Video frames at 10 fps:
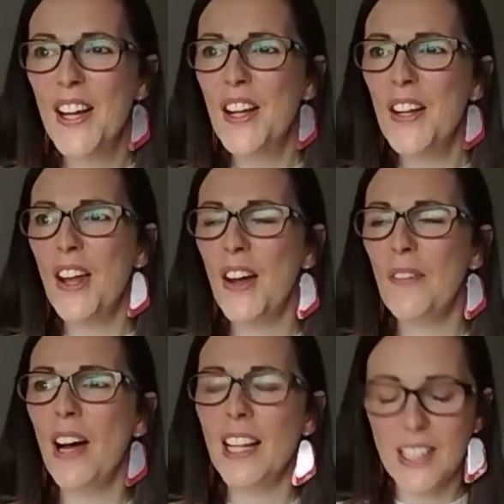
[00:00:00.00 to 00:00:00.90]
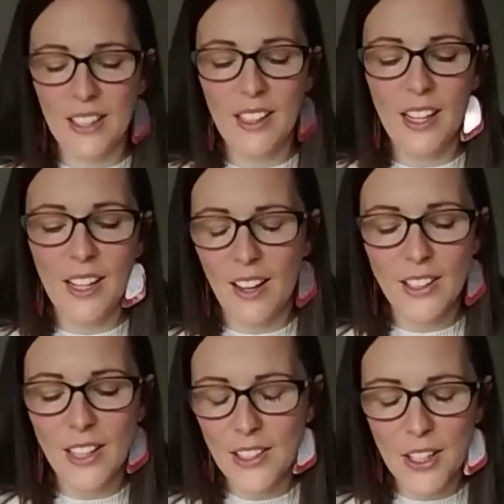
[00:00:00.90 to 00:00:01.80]
No, well, I don't
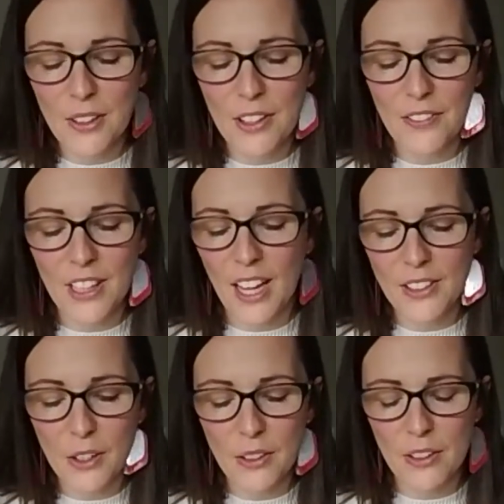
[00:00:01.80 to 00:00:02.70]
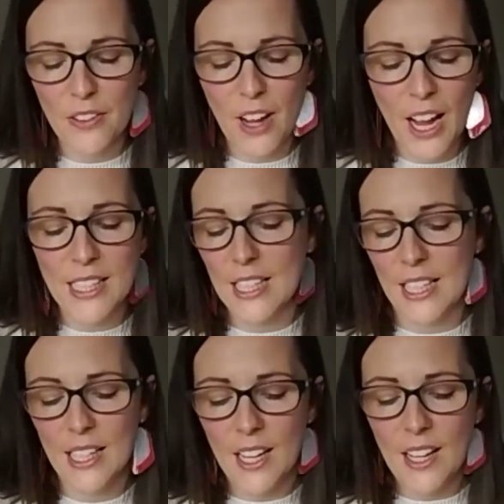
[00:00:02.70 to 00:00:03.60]
know if I don't know if I had
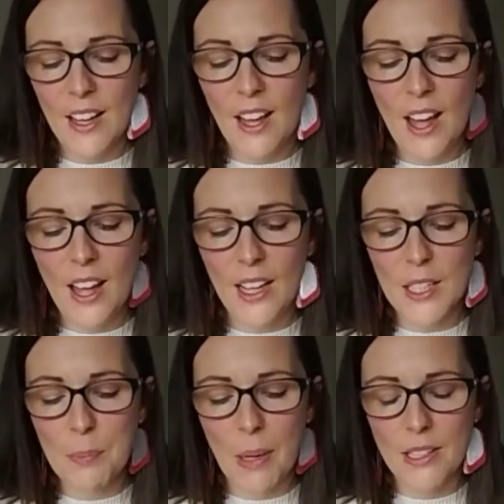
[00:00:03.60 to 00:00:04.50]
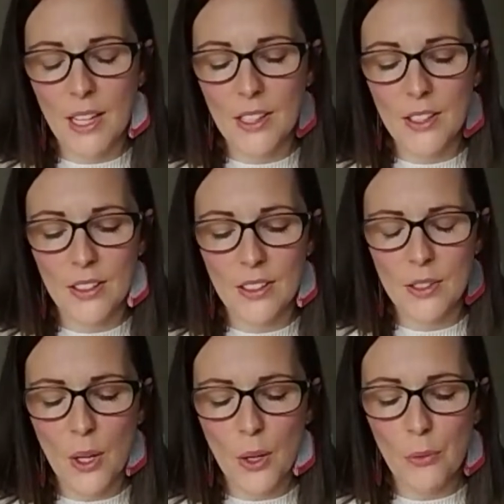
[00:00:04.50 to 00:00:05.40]
any expectations
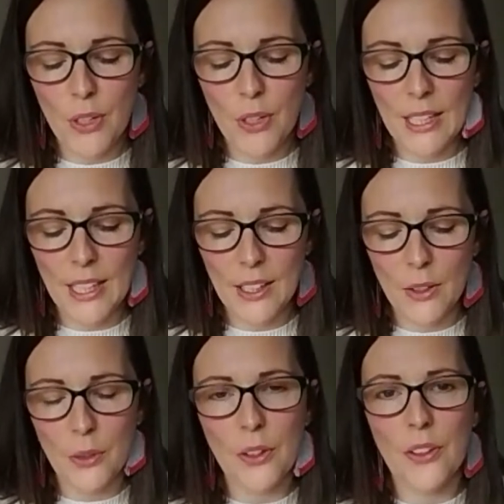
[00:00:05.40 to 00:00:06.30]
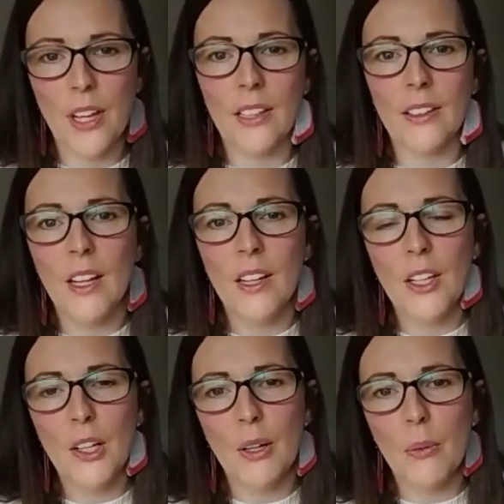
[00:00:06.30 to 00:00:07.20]
really, other than
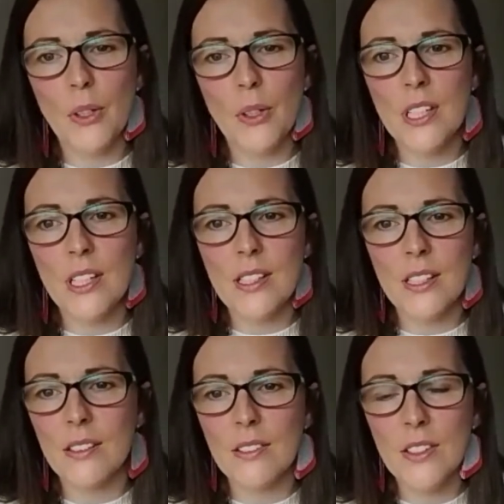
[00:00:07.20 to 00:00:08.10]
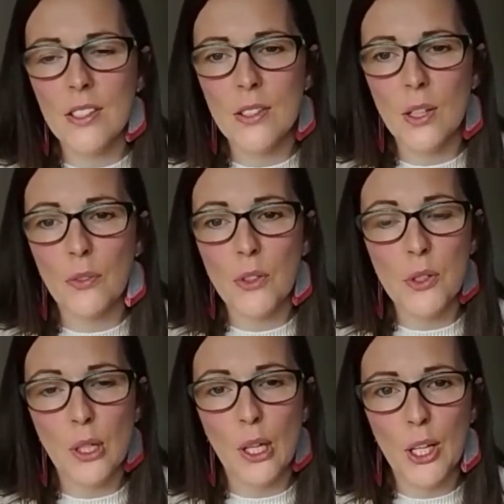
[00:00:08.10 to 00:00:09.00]
I wanted to sort of
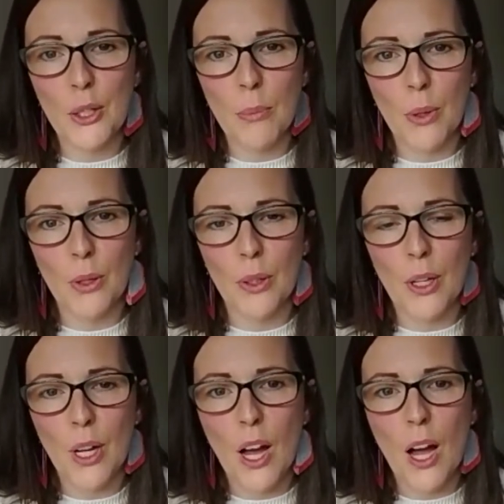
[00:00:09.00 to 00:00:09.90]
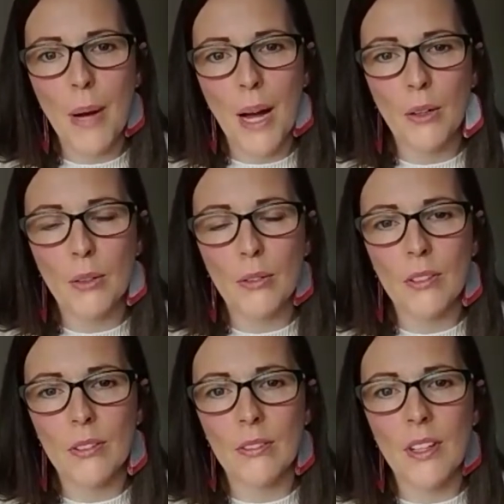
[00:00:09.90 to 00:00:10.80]
just learn more about
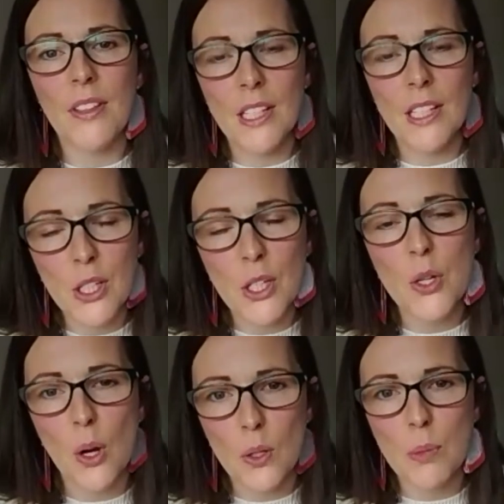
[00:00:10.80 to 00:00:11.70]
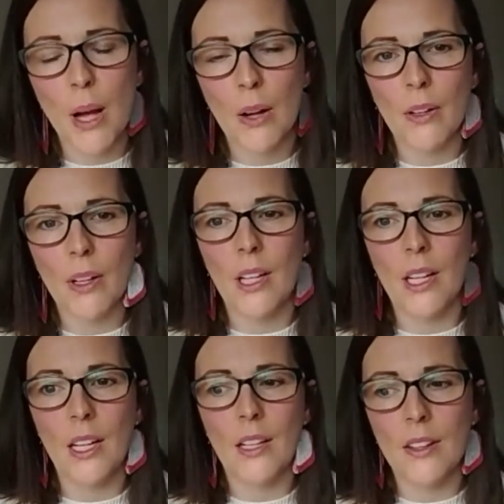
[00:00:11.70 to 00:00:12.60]
the things that you talked about
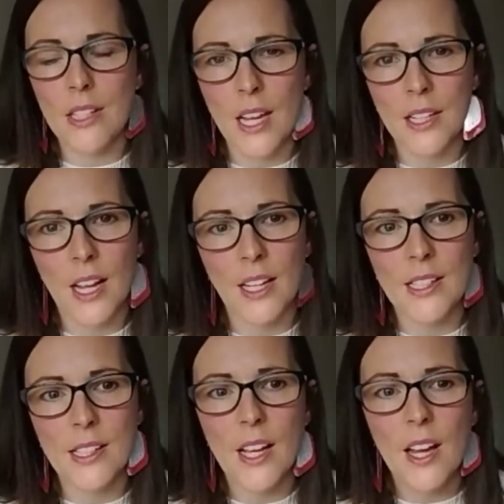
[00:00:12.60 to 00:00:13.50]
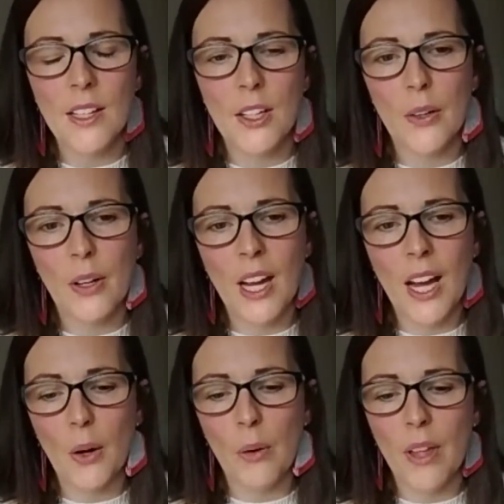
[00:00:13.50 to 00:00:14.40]
in the TEDx, and
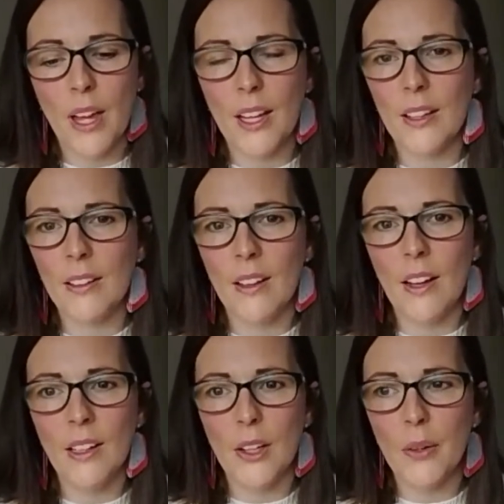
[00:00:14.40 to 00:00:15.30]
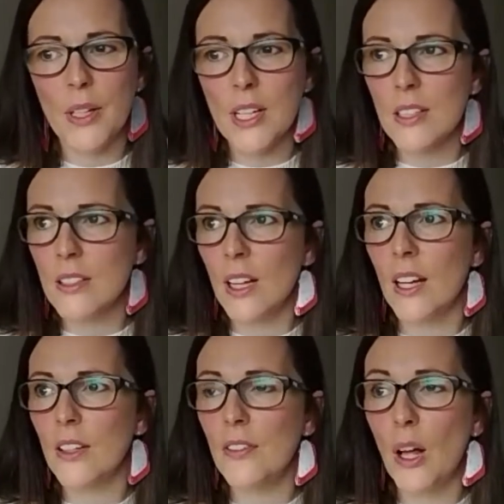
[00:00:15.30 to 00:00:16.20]
how they, it
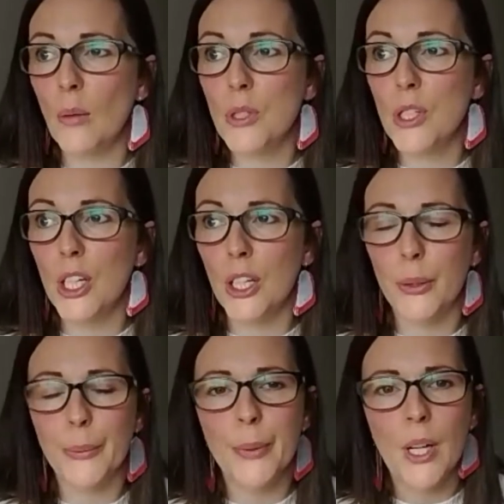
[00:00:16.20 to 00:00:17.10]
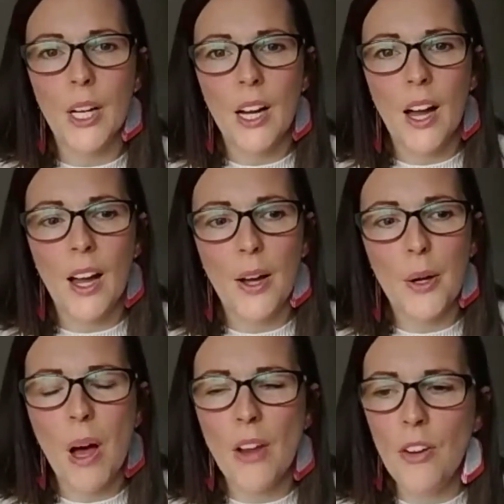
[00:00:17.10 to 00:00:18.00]
kind of helped you,
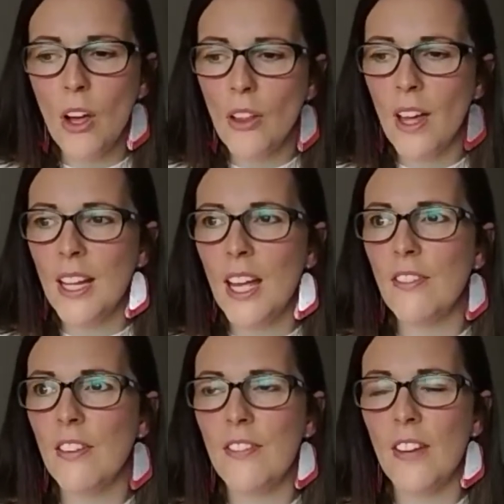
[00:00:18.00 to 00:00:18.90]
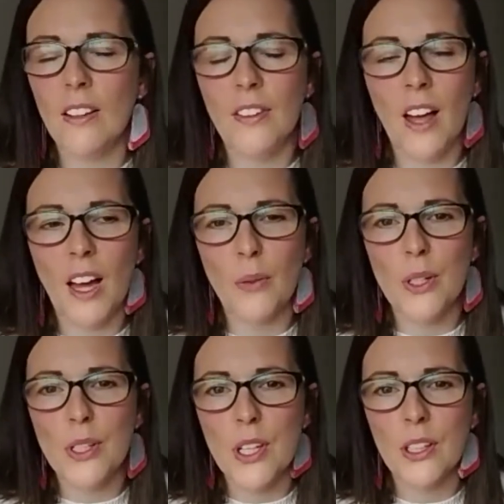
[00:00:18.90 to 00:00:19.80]
and not that I ever felt that I
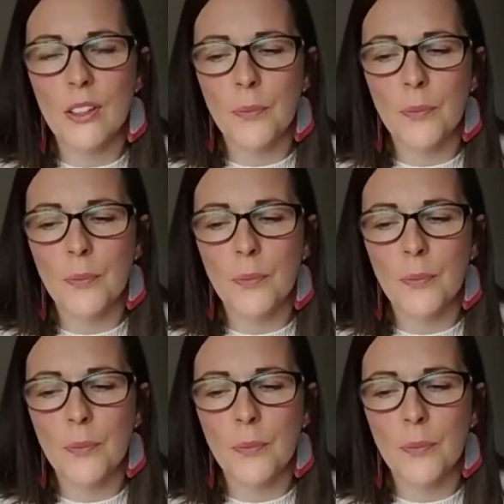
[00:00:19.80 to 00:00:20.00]
was an